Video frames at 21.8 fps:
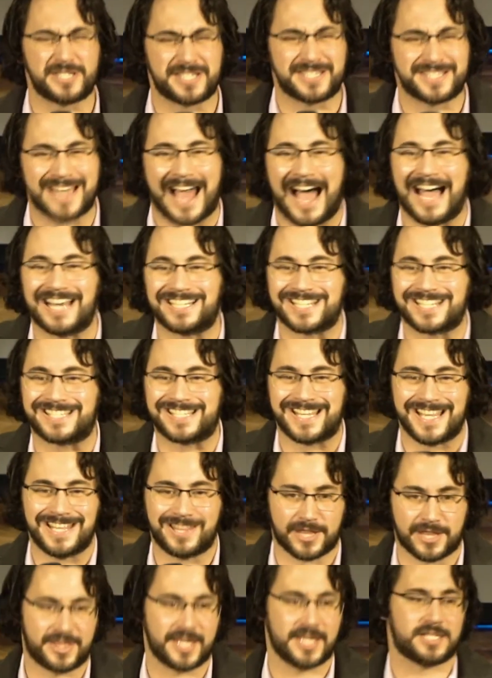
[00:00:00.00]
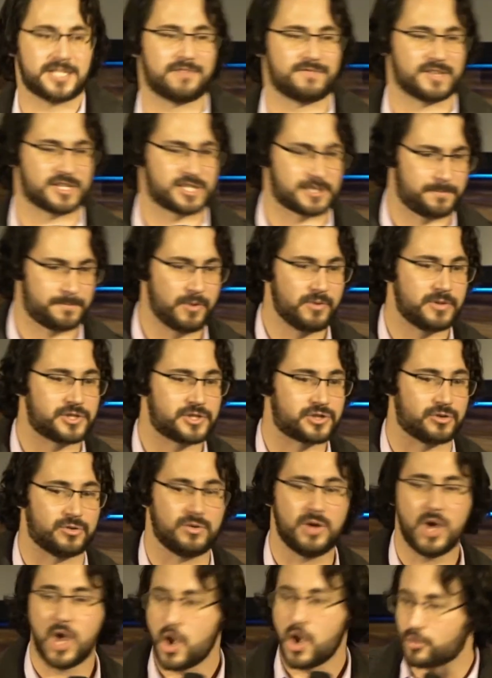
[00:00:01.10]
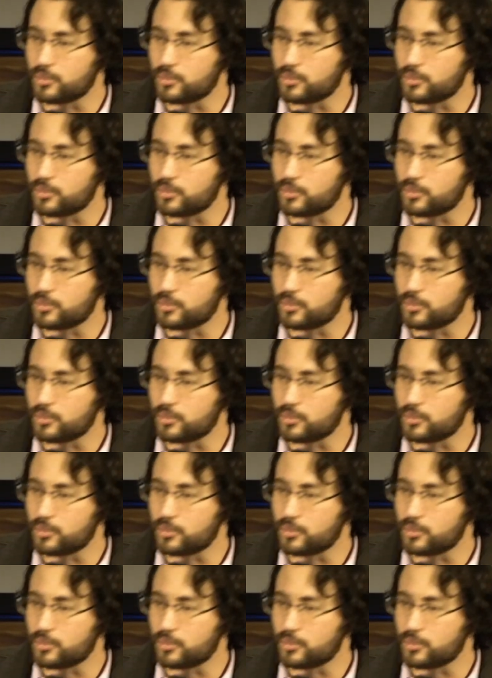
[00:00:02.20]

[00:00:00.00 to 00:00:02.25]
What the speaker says: start to see the things of the spiritual,